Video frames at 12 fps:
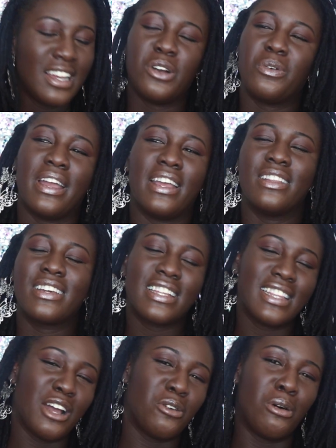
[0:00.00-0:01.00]
Wait, look at
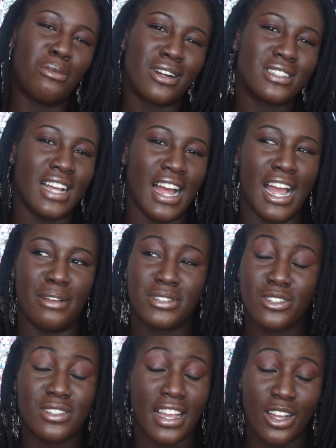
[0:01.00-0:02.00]
that one more time. She
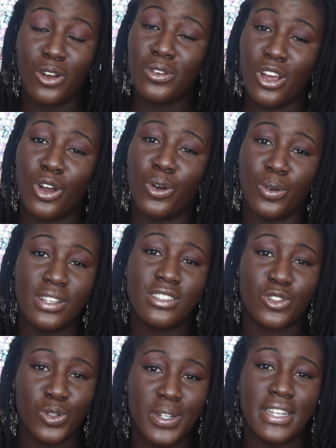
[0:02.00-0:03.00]
was like, oh no,
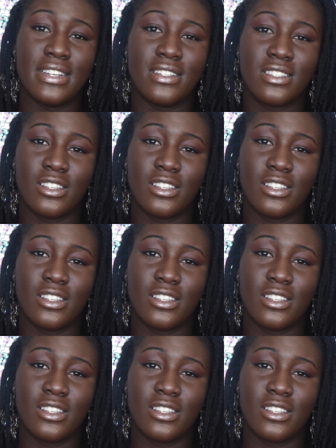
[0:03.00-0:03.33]
it's twins.